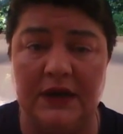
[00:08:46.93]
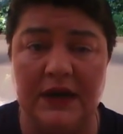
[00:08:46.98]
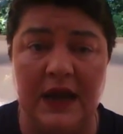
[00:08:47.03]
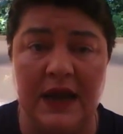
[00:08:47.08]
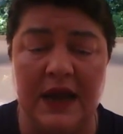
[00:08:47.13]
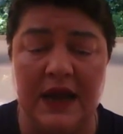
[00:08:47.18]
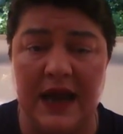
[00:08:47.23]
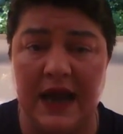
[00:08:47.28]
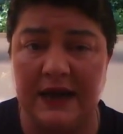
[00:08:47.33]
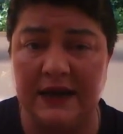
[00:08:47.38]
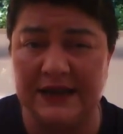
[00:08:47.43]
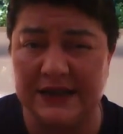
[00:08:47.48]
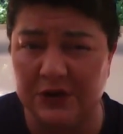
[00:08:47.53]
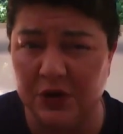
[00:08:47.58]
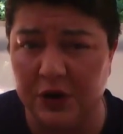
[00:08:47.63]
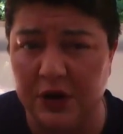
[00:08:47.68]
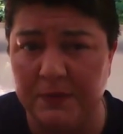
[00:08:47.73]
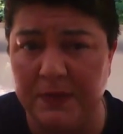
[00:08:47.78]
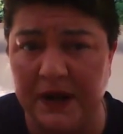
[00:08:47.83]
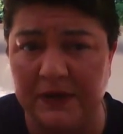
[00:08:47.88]
And it's
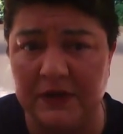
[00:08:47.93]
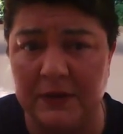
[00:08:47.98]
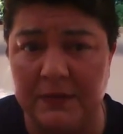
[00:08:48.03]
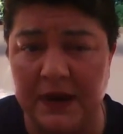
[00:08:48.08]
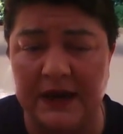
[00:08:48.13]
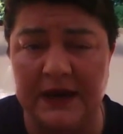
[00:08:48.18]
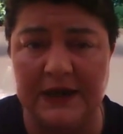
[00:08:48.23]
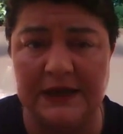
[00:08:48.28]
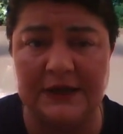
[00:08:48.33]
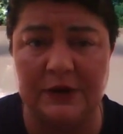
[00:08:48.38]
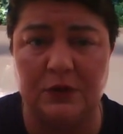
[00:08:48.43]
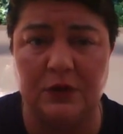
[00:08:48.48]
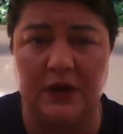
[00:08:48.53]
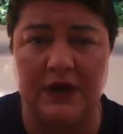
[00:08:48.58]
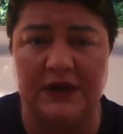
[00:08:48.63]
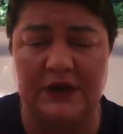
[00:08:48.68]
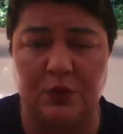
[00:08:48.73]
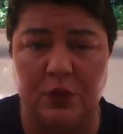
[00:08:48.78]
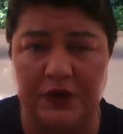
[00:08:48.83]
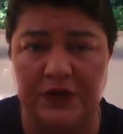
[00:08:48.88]
not about the money,
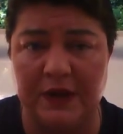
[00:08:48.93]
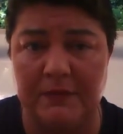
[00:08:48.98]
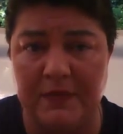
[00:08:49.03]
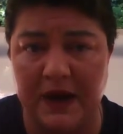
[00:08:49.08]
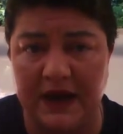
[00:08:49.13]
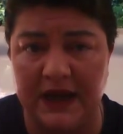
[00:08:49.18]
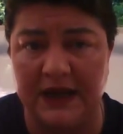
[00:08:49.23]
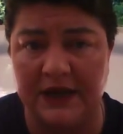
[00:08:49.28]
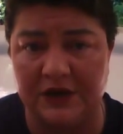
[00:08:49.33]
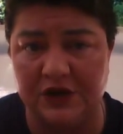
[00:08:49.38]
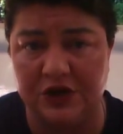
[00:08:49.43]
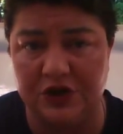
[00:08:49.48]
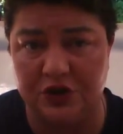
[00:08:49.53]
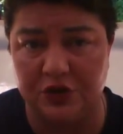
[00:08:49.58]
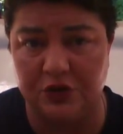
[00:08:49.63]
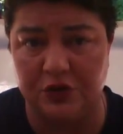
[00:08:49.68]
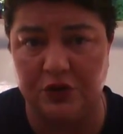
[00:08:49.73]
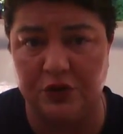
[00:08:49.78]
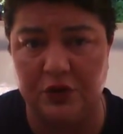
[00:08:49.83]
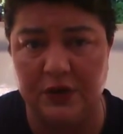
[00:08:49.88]
it's what the money can
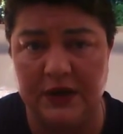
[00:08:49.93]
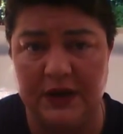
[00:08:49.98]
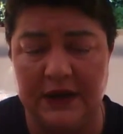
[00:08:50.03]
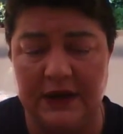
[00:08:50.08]
do.